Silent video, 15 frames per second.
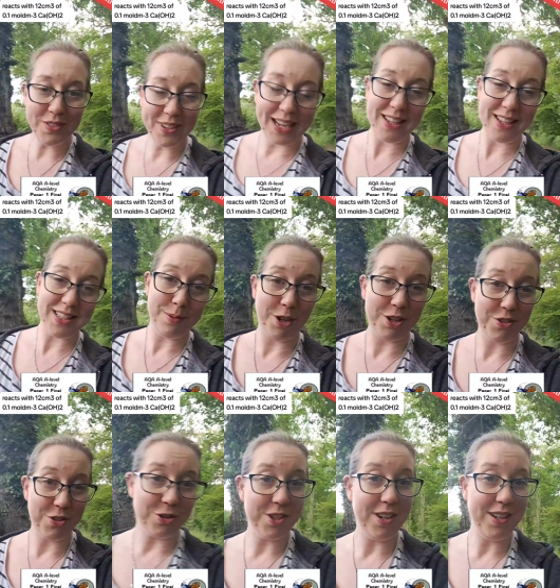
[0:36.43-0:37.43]
of calcium
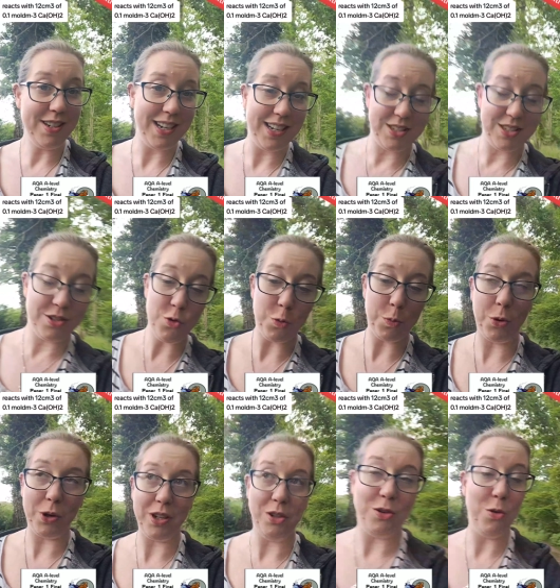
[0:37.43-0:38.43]
hydroxide is
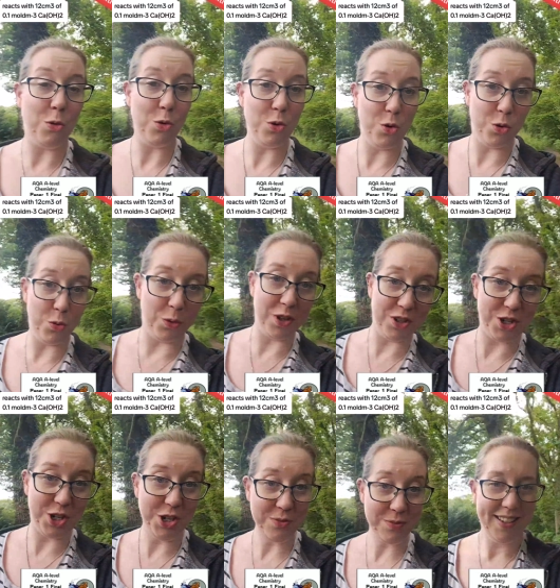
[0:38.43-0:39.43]

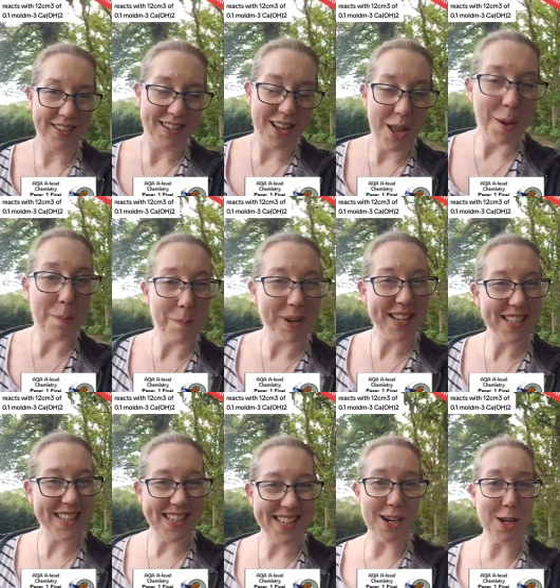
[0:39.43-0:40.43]
0.0012, but it's
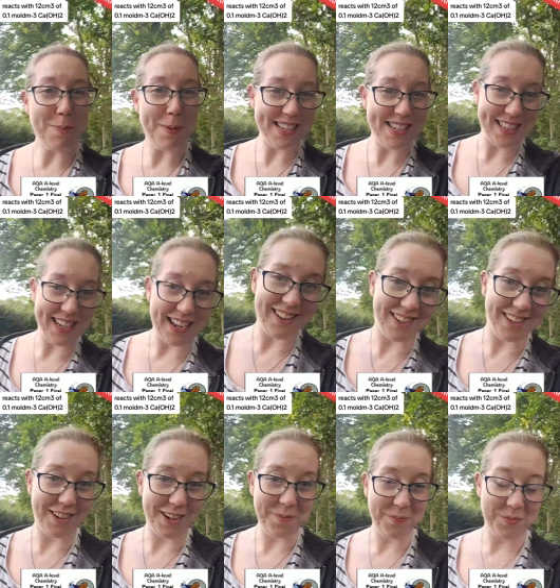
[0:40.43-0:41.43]
a dibasic
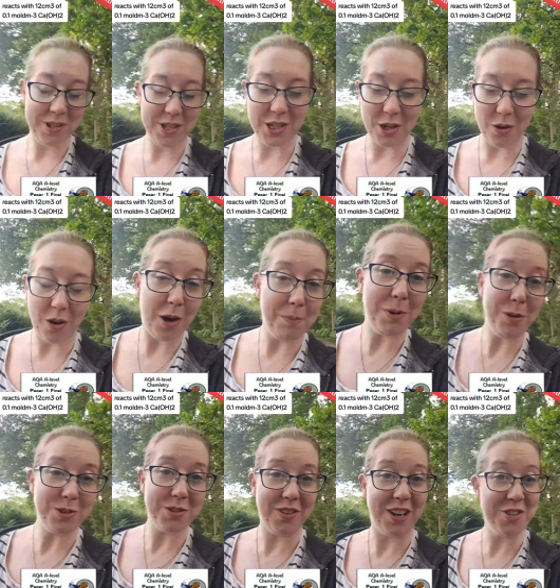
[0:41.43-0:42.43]
alkali, so our
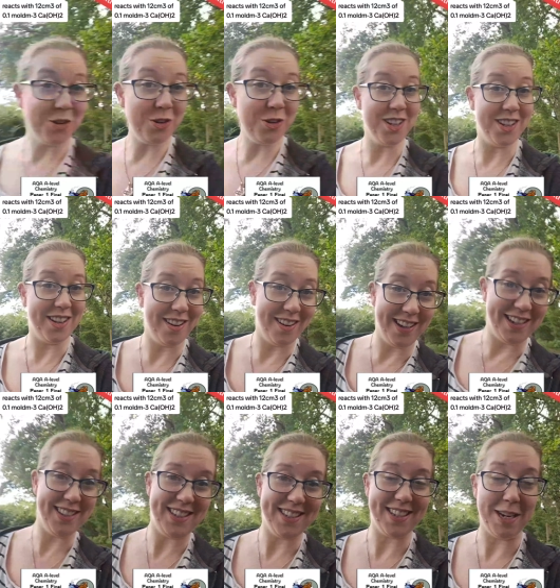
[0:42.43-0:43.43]
moles of hydroxide ions
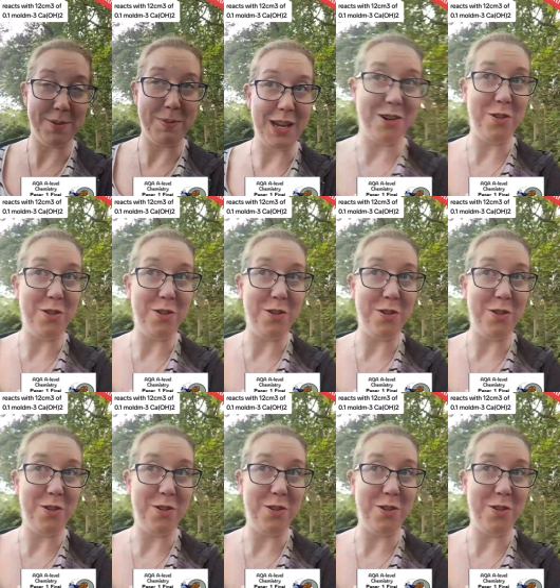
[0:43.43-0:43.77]
is going to be